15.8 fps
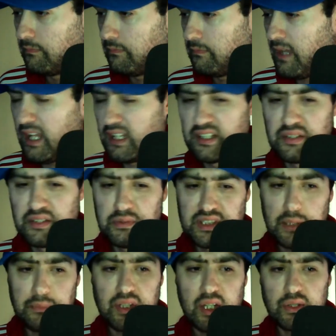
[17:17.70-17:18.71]
Yeah, because
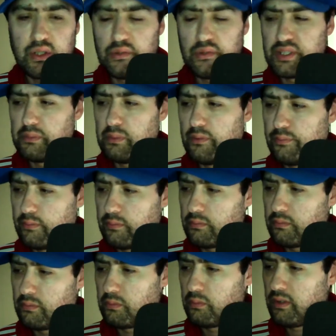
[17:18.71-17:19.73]
sometimes obviously
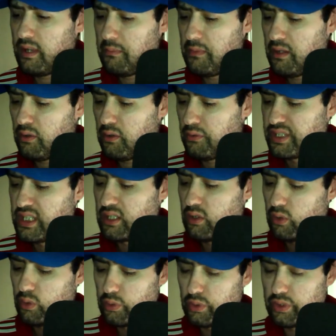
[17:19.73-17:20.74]
with them they're obviously
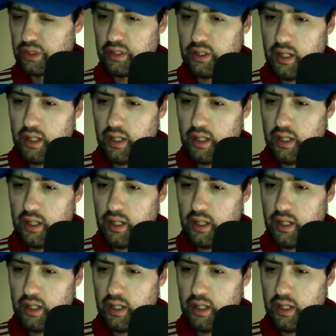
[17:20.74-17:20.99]
called